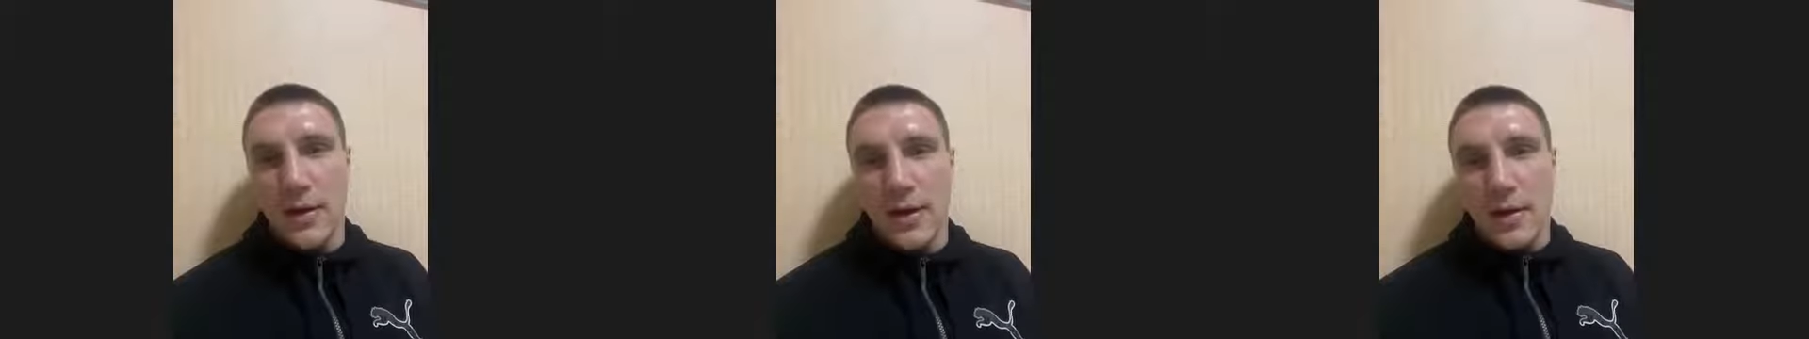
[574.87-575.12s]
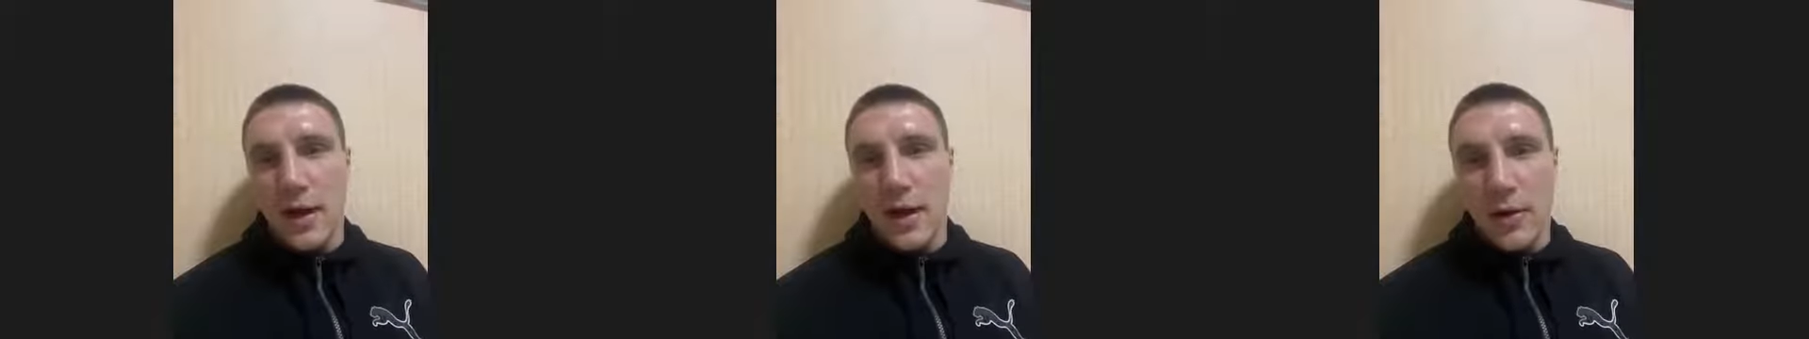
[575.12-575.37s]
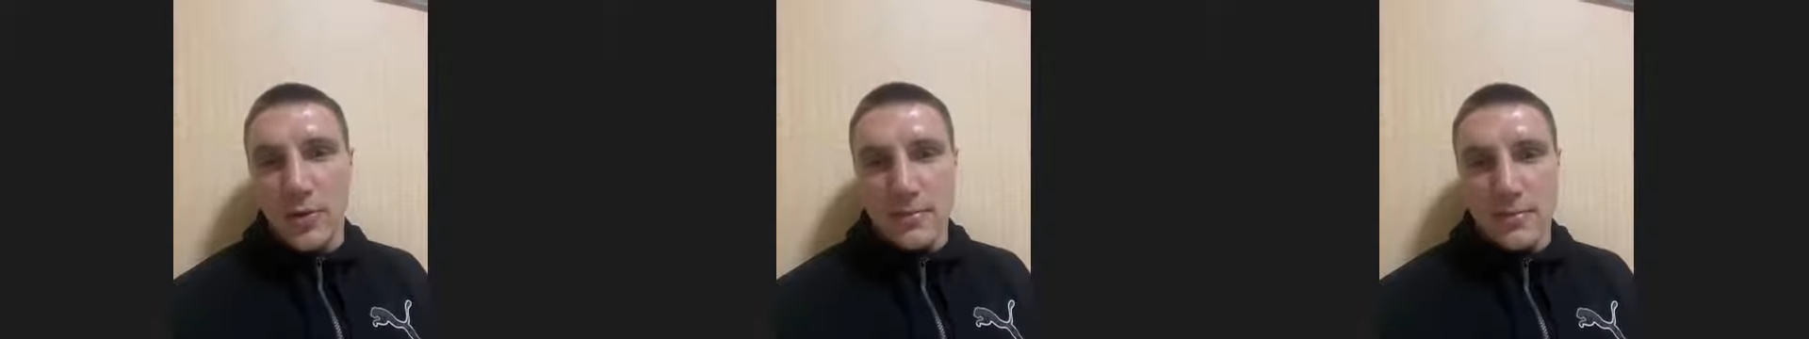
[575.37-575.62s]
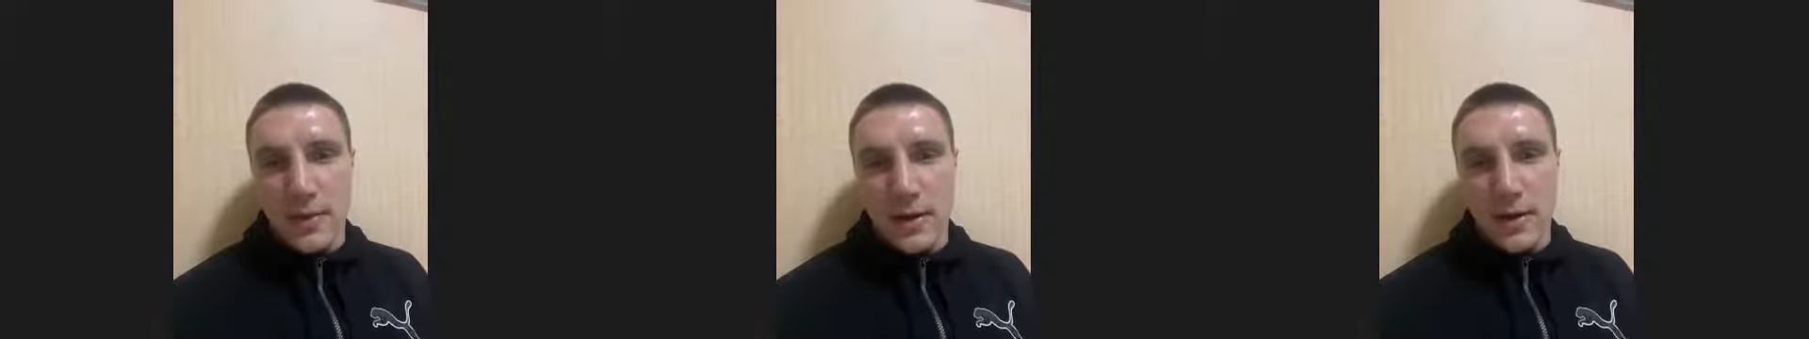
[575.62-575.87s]

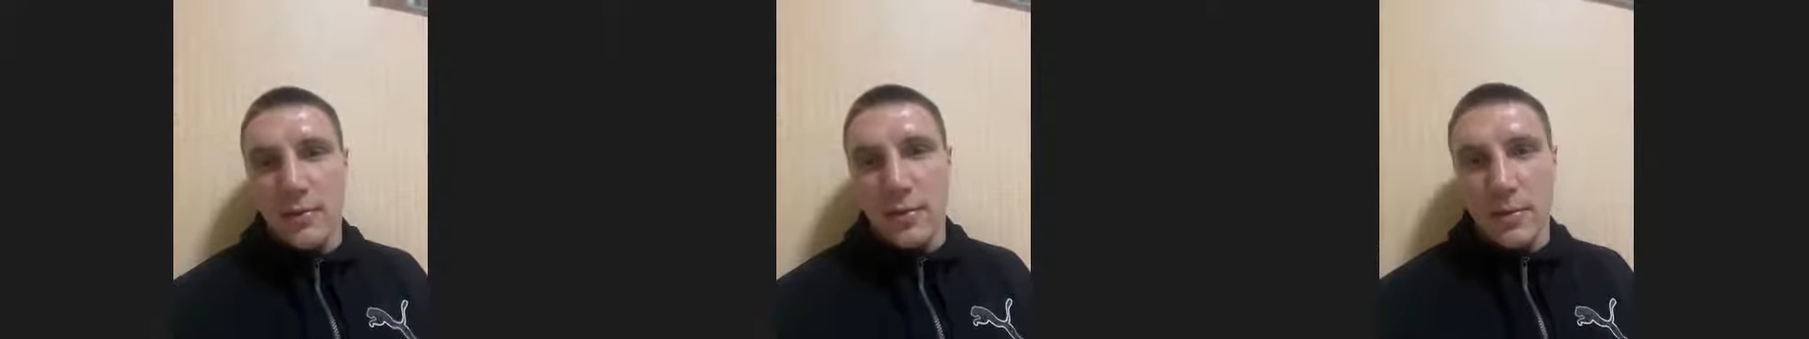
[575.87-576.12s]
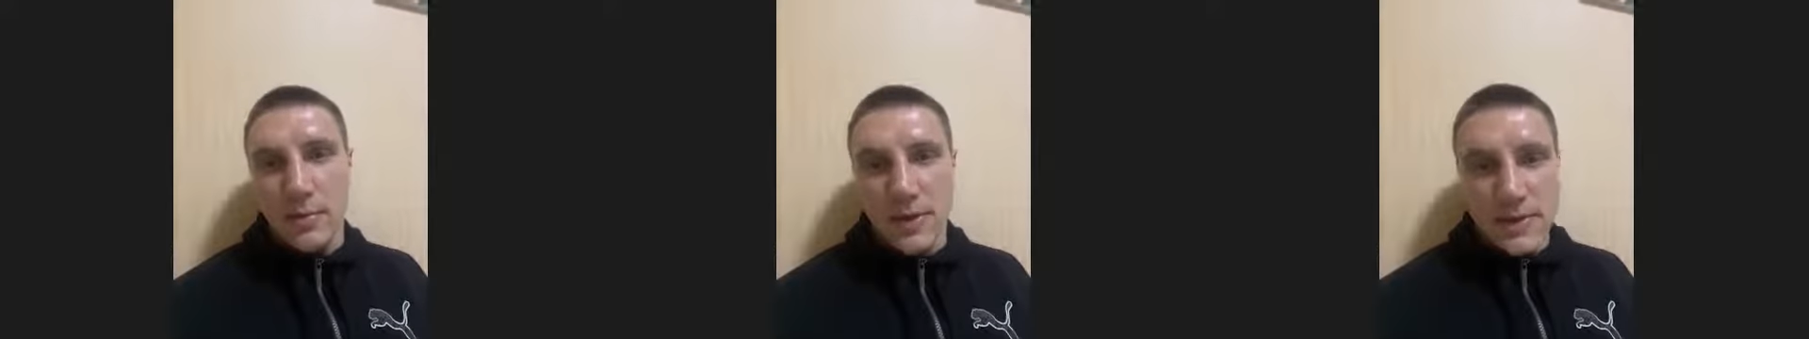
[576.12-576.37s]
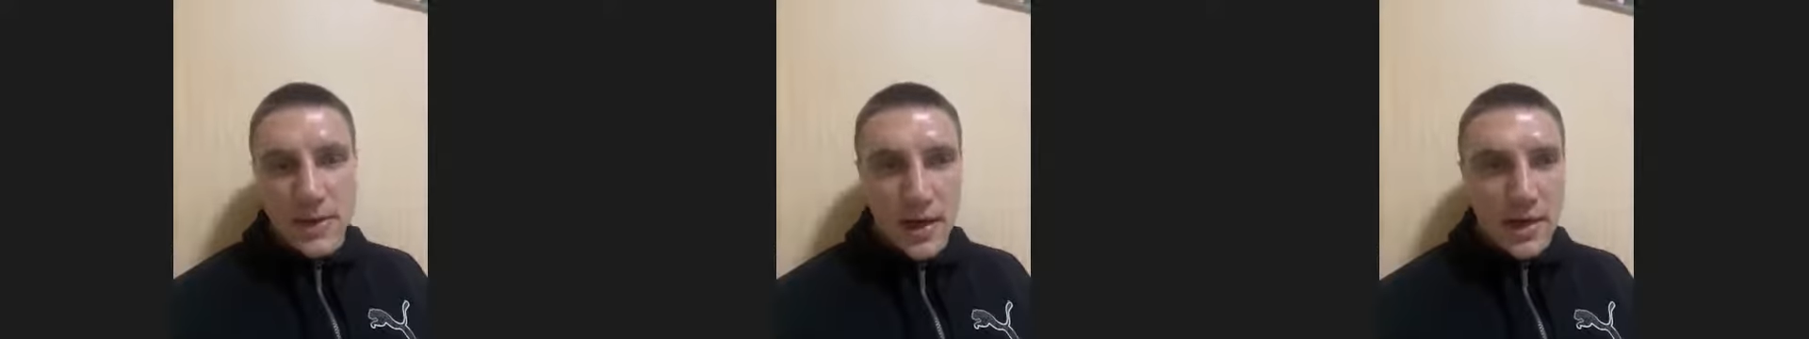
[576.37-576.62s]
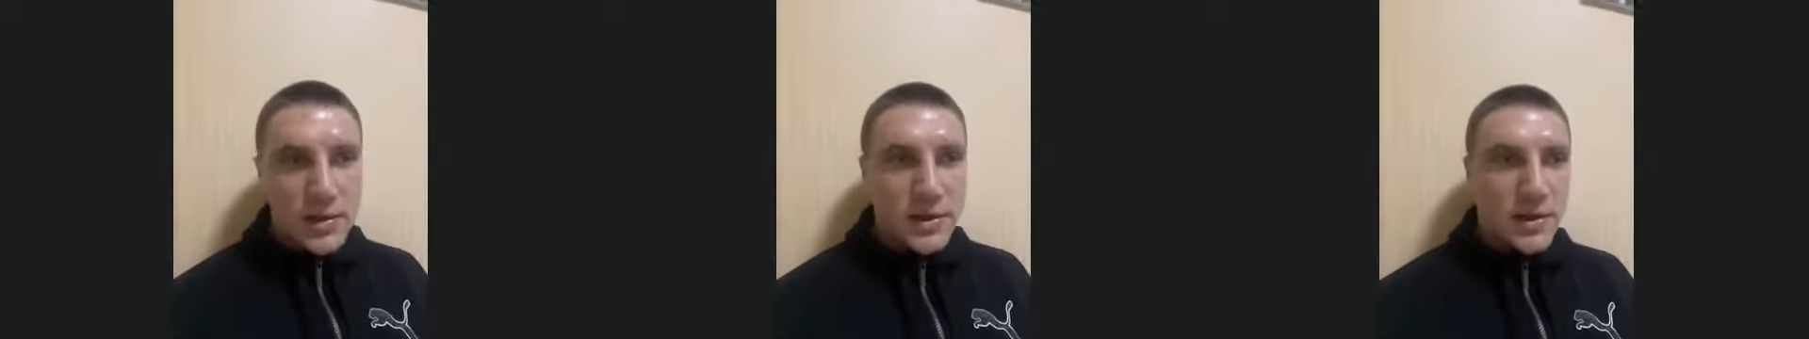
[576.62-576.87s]
giving me a
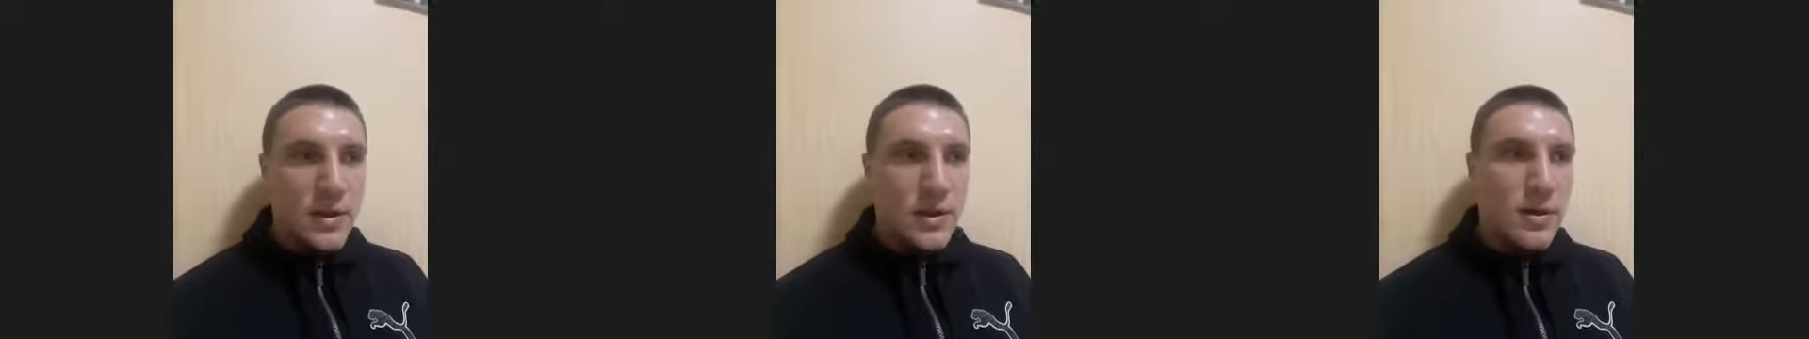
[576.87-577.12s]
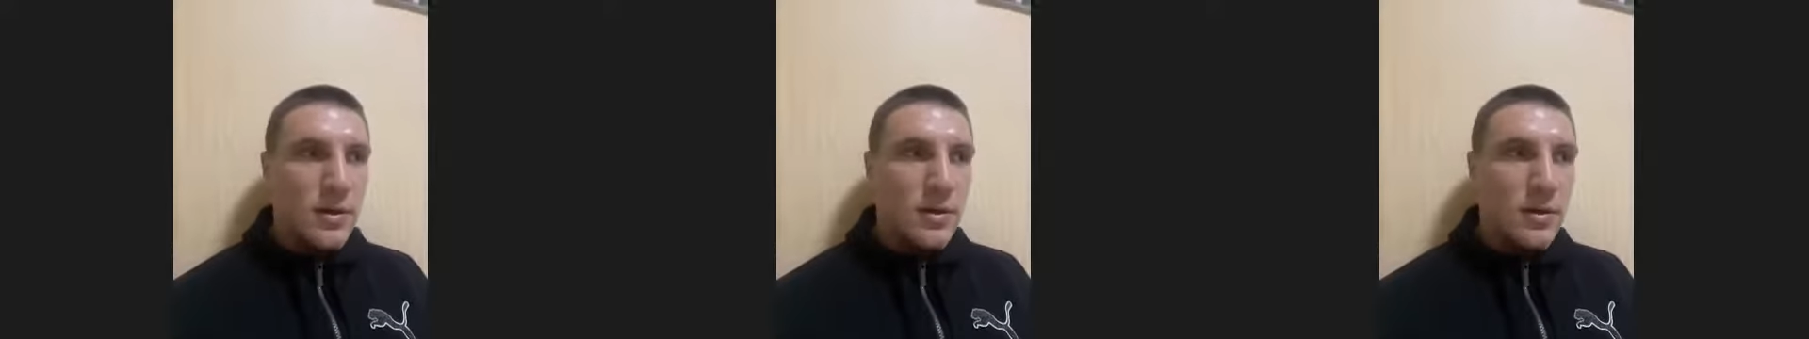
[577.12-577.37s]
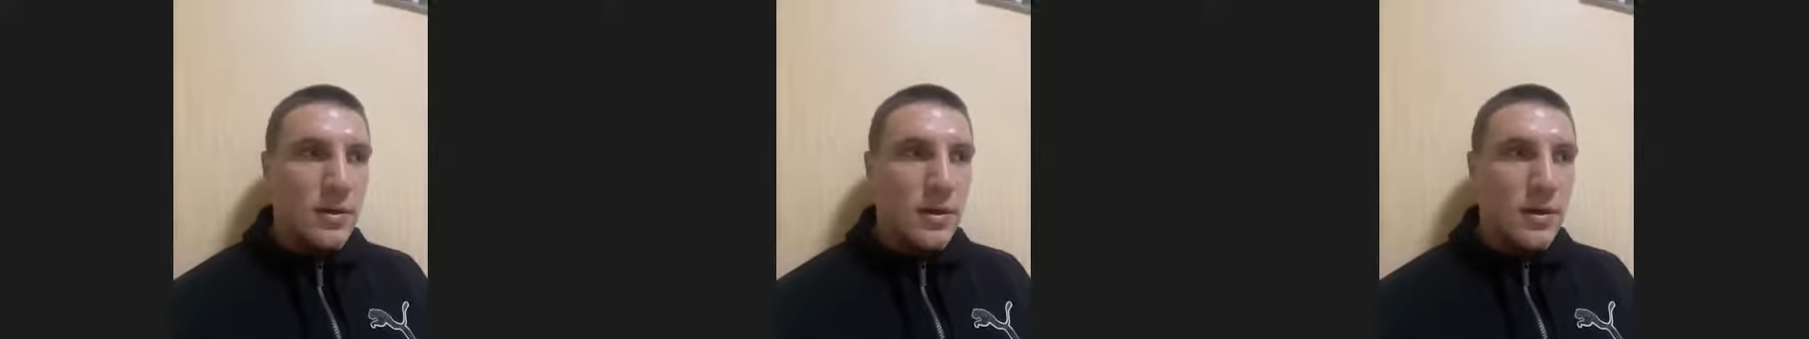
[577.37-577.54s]
massage, you know.